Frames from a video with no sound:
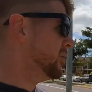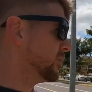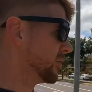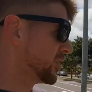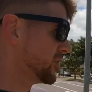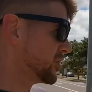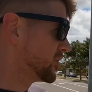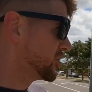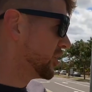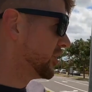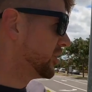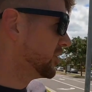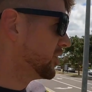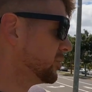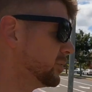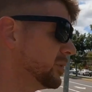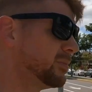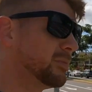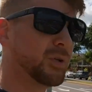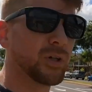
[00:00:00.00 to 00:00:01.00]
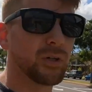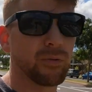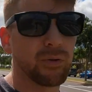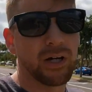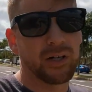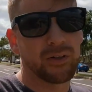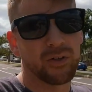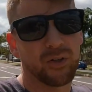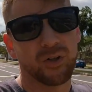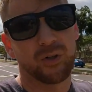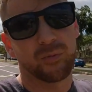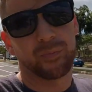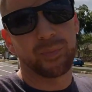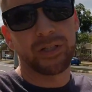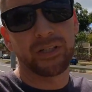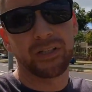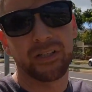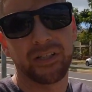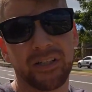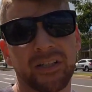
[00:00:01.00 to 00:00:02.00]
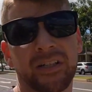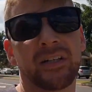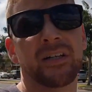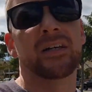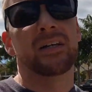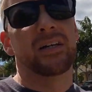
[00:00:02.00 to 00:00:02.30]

We're gonna show you a little bit more around Ho'opili